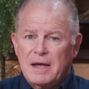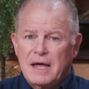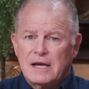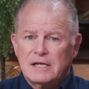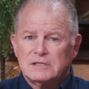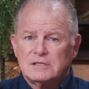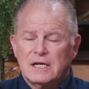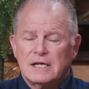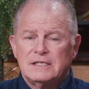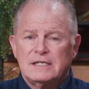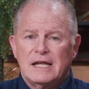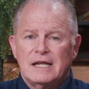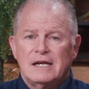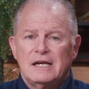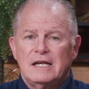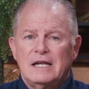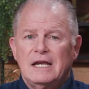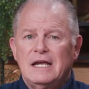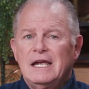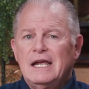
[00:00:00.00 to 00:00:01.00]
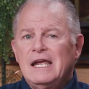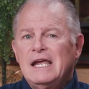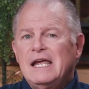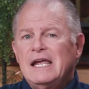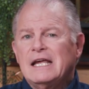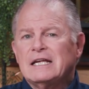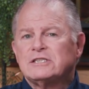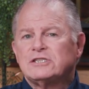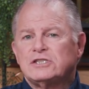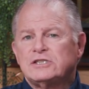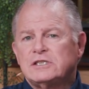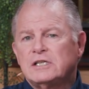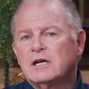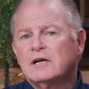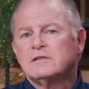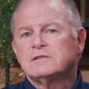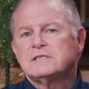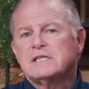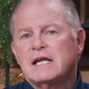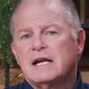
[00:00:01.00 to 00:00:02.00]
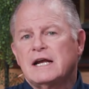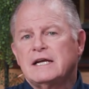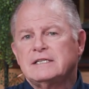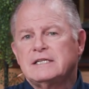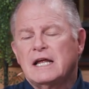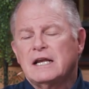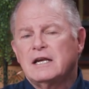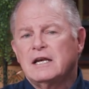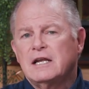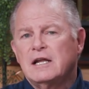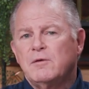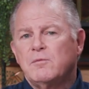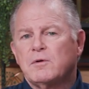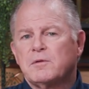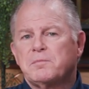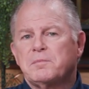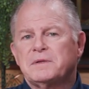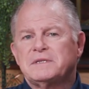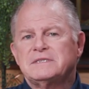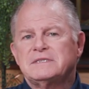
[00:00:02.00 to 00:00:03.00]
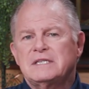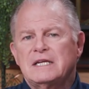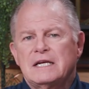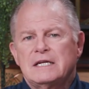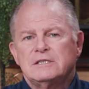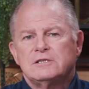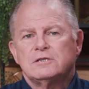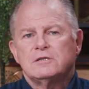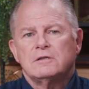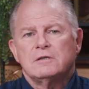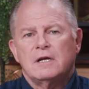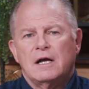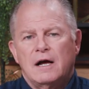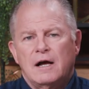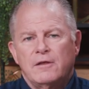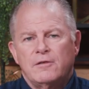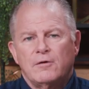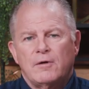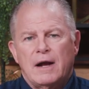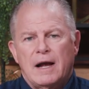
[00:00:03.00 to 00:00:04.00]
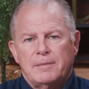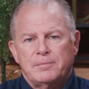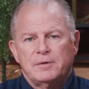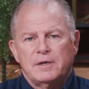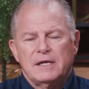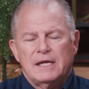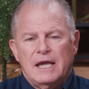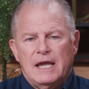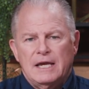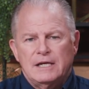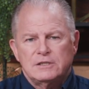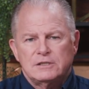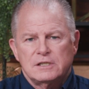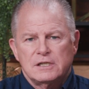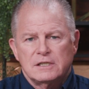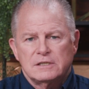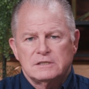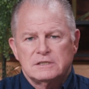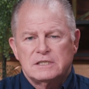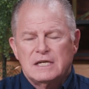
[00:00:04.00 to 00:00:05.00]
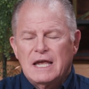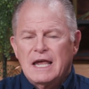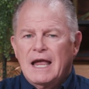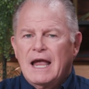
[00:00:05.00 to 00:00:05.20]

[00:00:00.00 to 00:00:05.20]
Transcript: managed identity, it shares that identity with potential other applications,